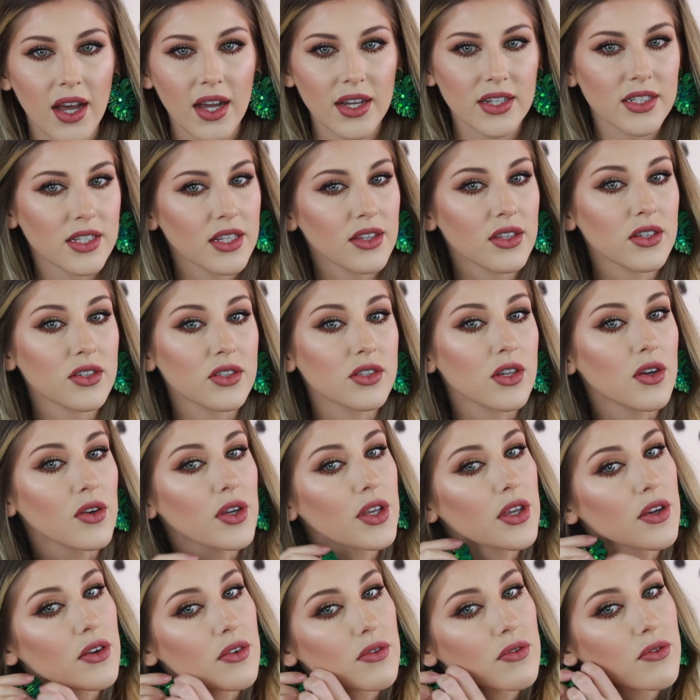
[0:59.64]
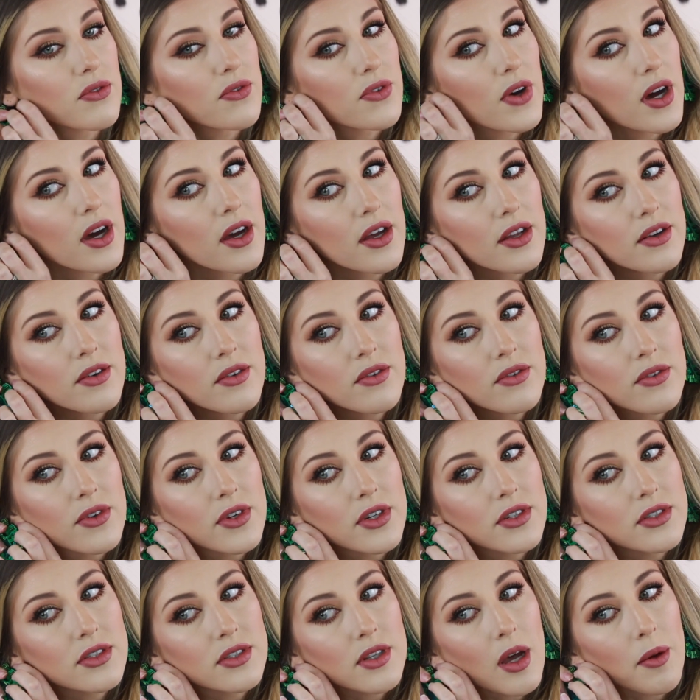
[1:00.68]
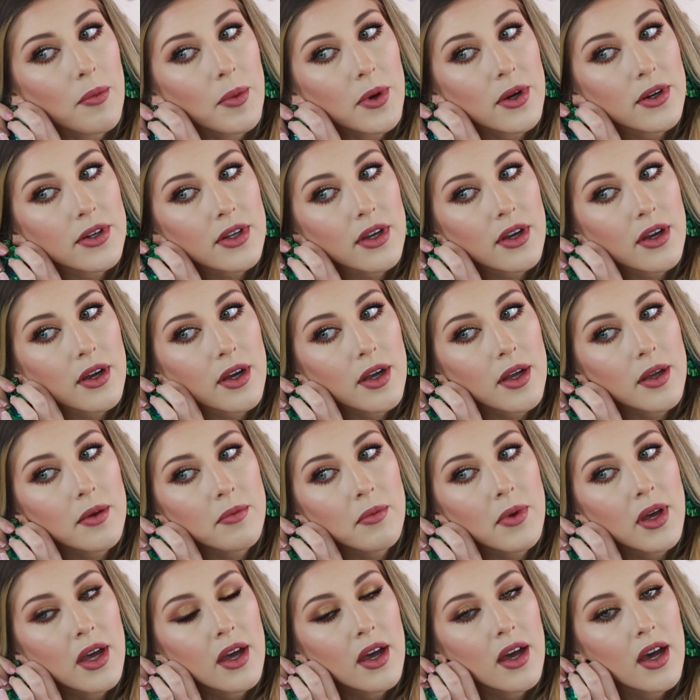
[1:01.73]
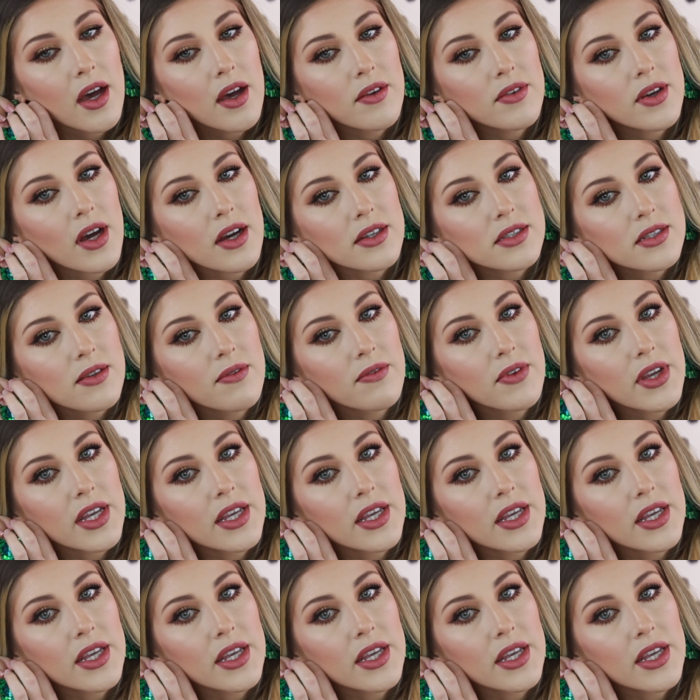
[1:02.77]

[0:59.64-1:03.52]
I just think they're so cute and fun for summertime. I've got some